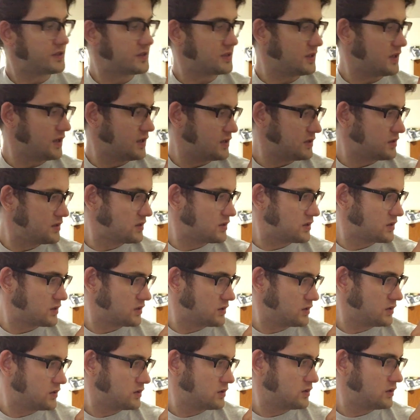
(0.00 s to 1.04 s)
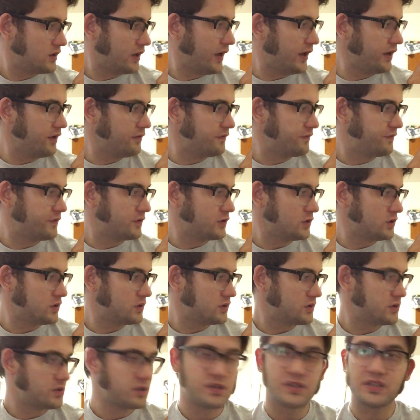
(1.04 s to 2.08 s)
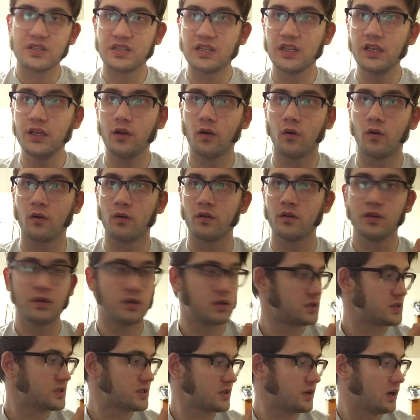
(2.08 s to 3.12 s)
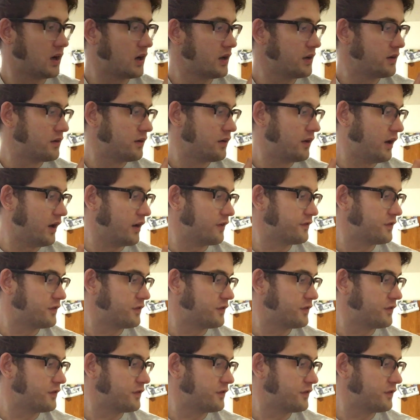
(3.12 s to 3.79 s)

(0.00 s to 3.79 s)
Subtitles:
says 8-foot Seahorn Scott F.